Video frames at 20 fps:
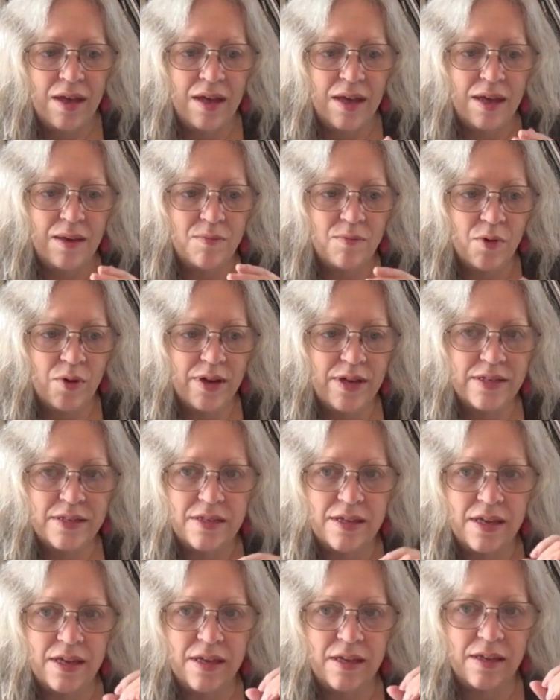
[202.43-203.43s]

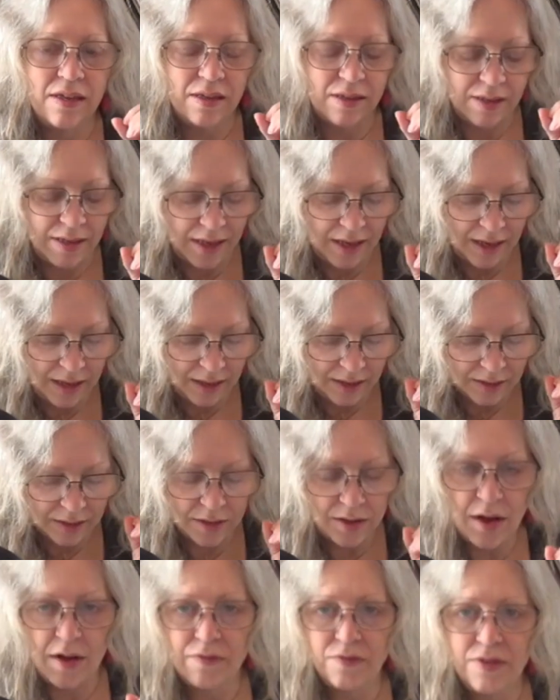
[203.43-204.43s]
Embracing the
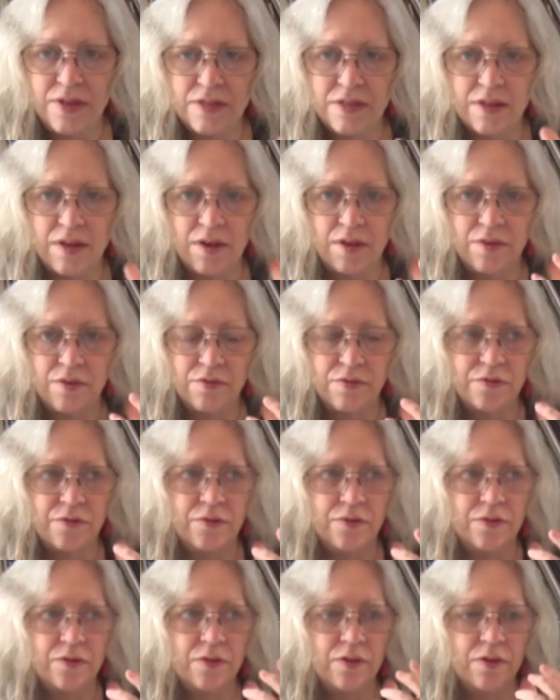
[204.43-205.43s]
softness
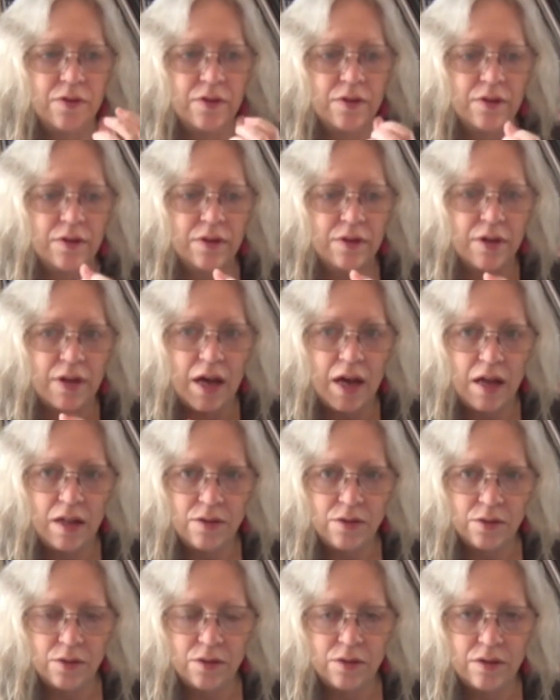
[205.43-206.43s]
of
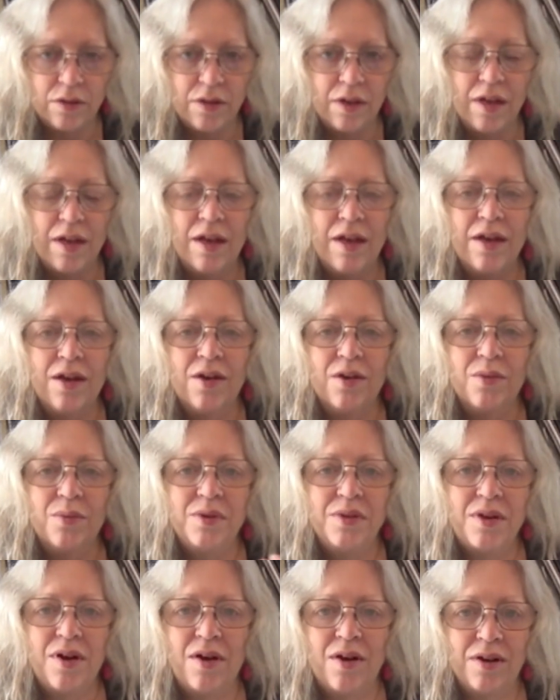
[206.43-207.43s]
color
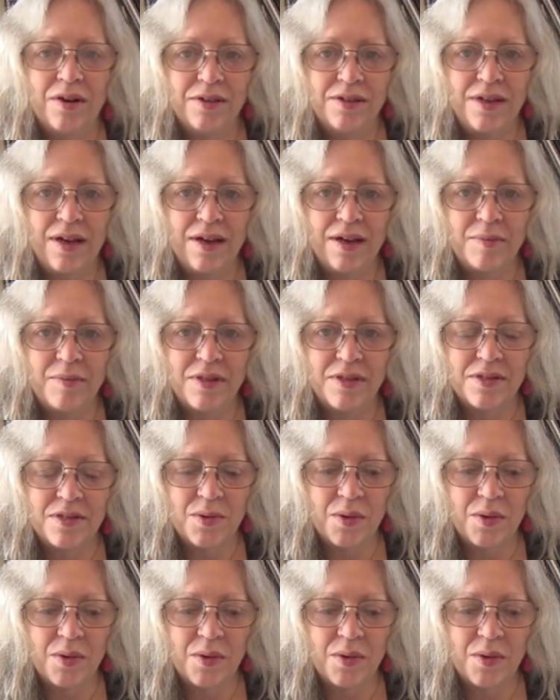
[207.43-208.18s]
with the hard diamonds.